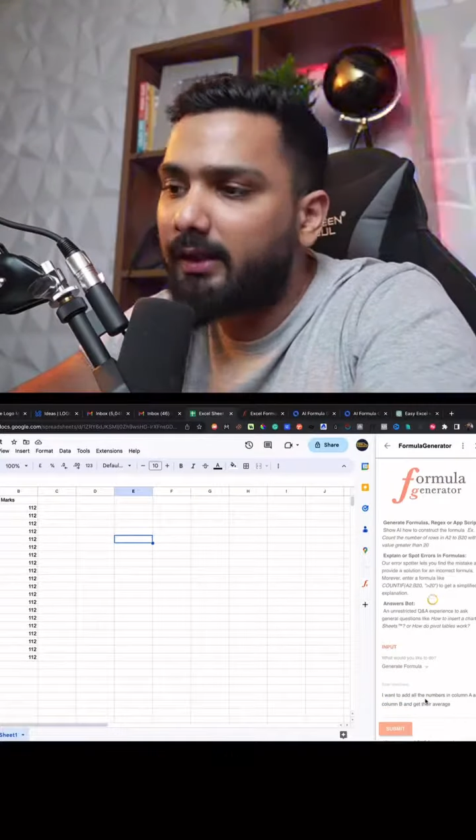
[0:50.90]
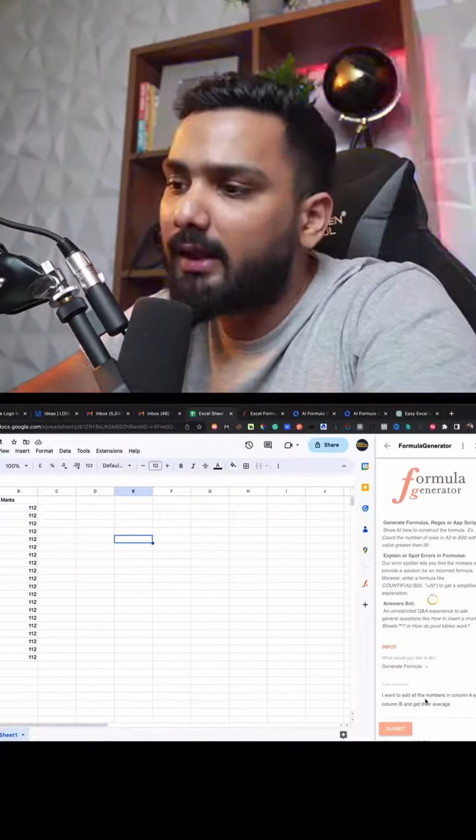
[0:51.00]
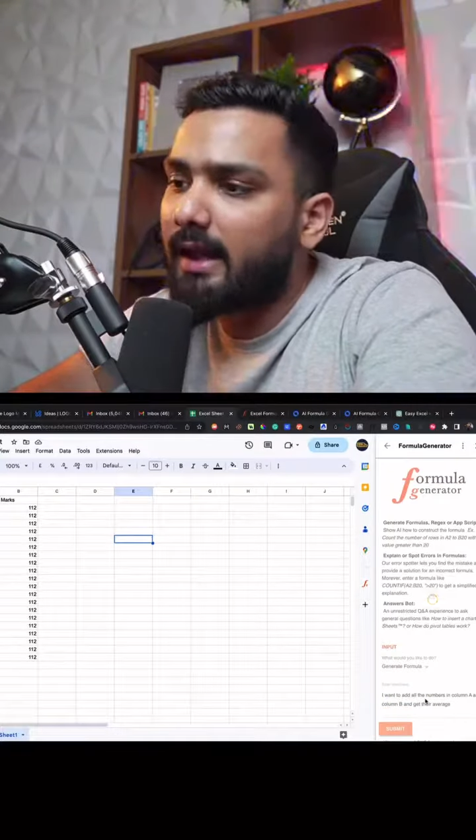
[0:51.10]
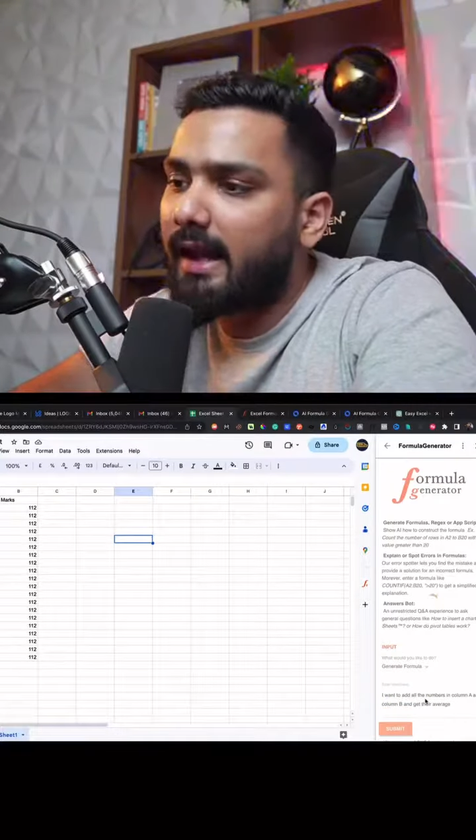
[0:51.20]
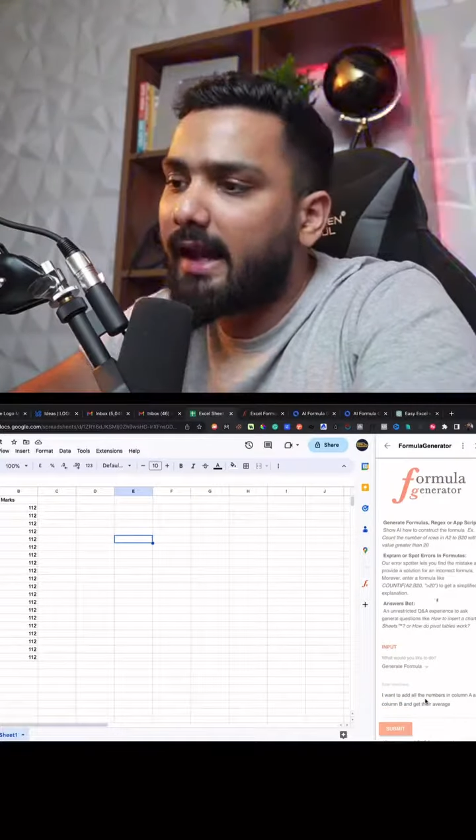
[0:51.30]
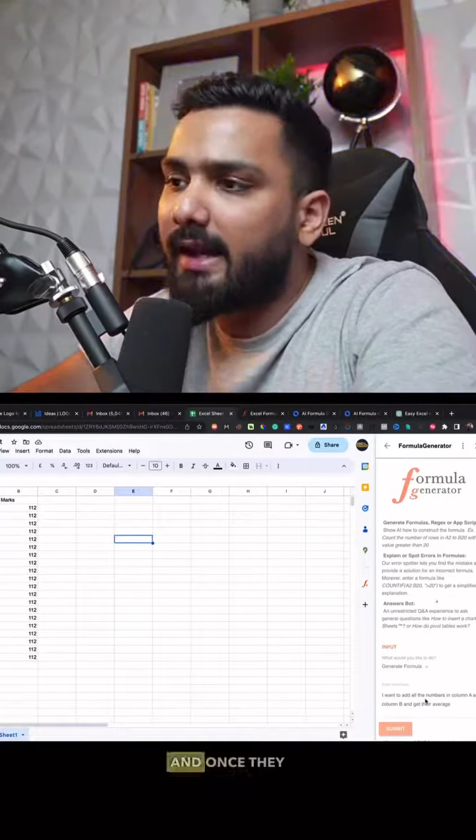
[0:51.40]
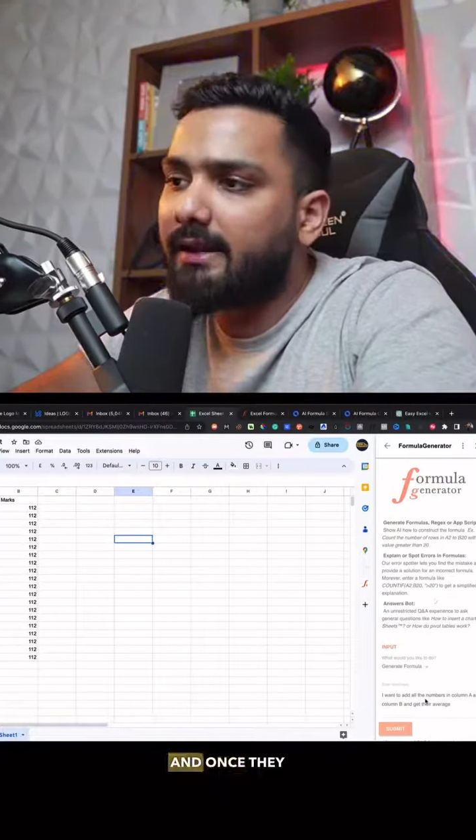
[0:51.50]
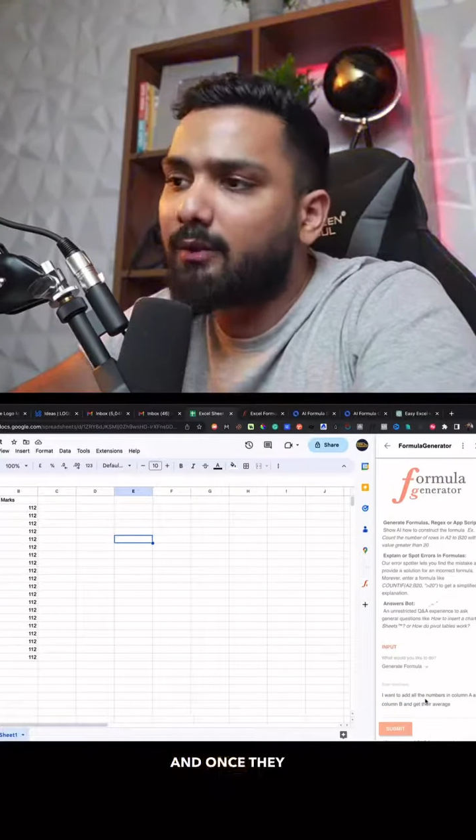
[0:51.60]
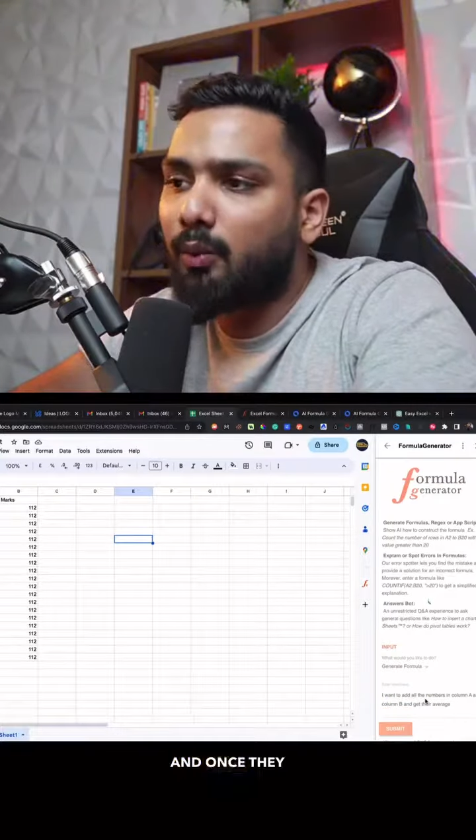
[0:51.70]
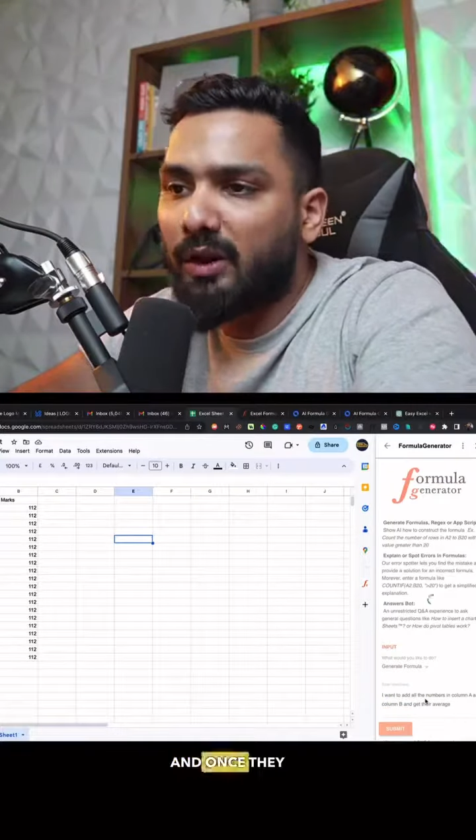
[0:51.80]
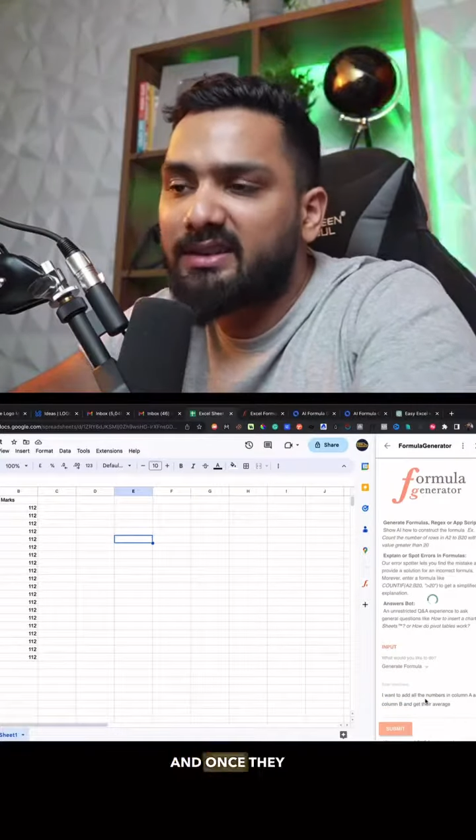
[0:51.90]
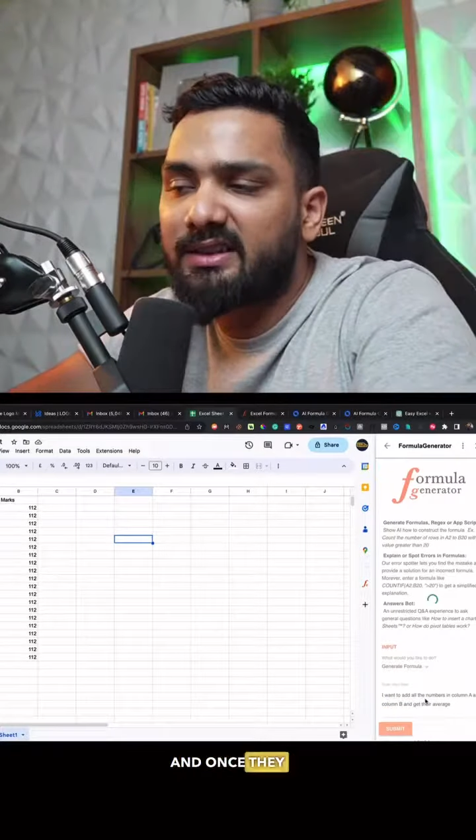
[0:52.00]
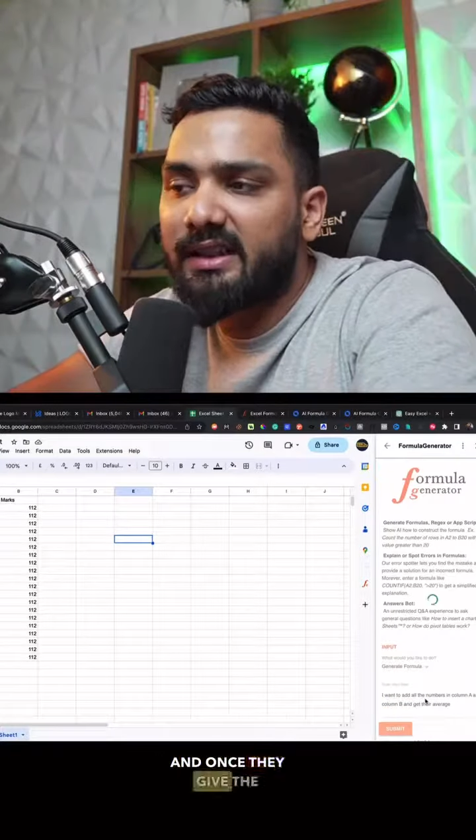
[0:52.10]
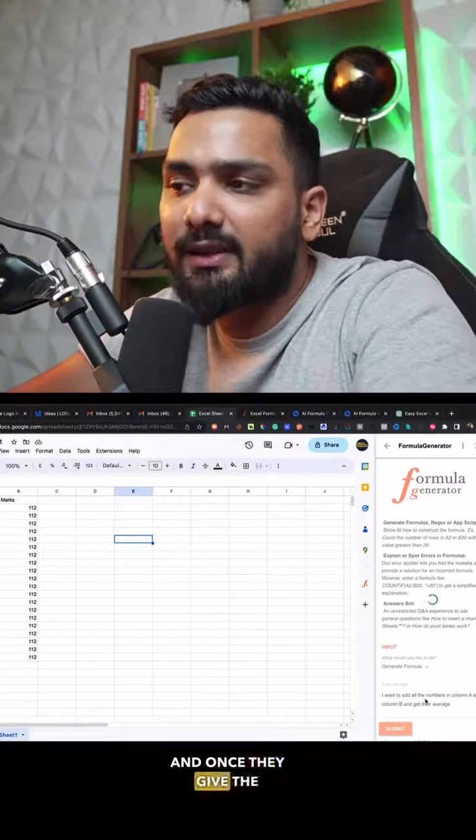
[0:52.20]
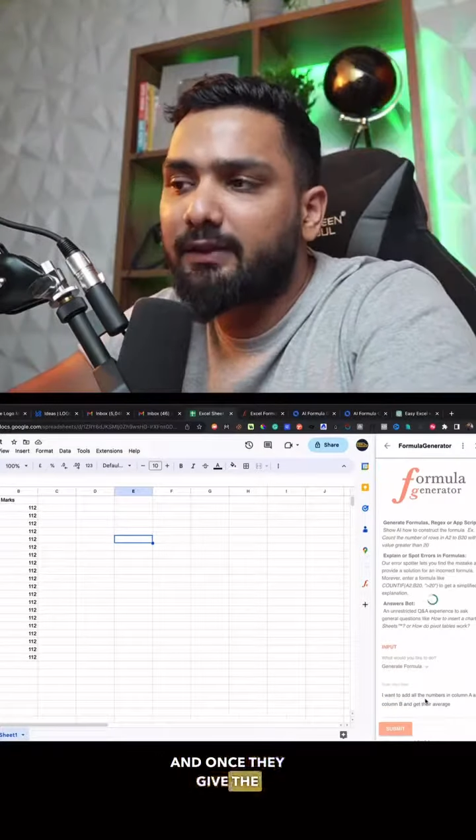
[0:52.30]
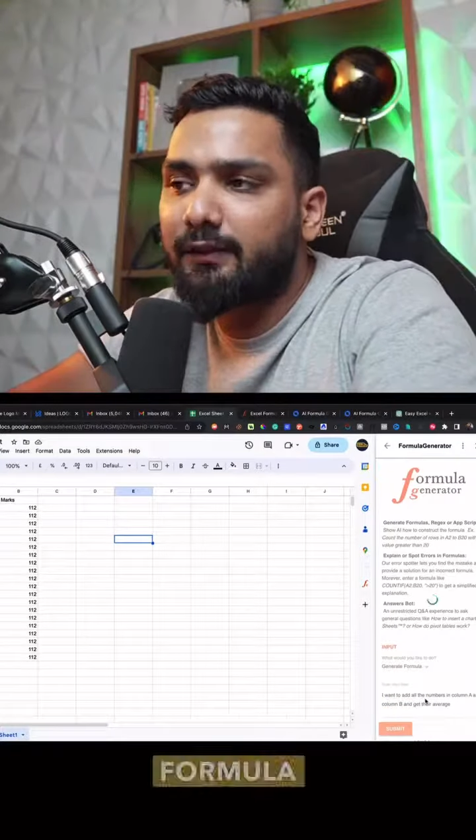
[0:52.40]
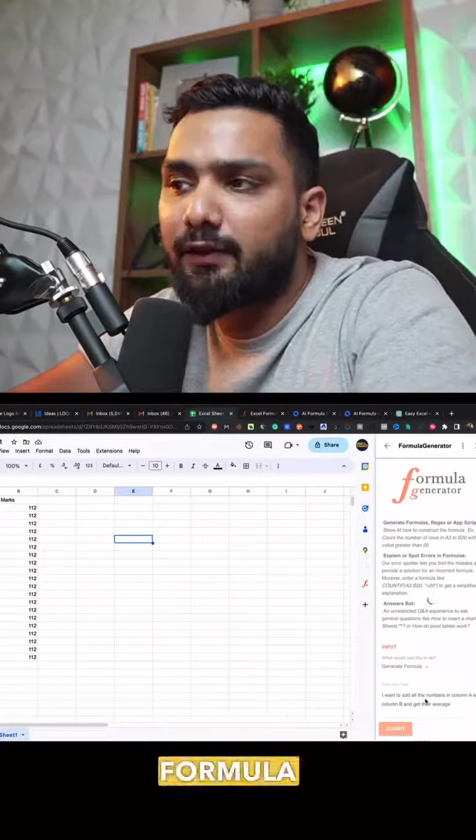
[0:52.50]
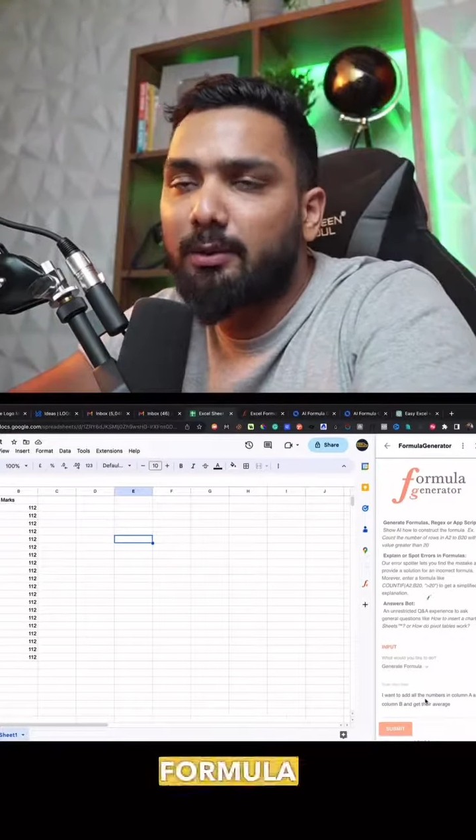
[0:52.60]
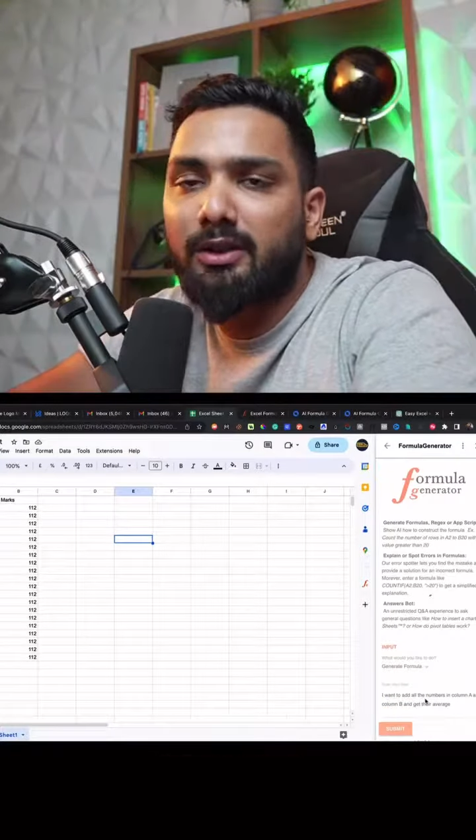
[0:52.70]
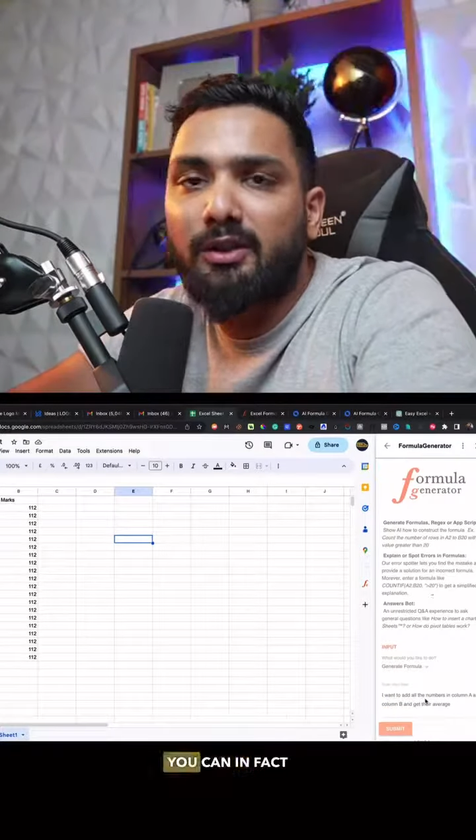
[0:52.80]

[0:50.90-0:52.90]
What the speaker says: and once they give the formula,